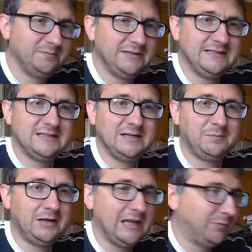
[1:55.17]
PC
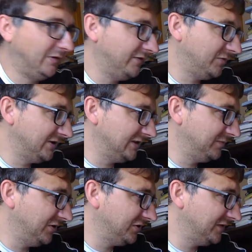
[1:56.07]
pleb, whatever it was his
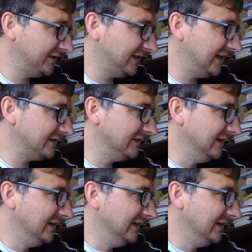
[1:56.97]
pusher said.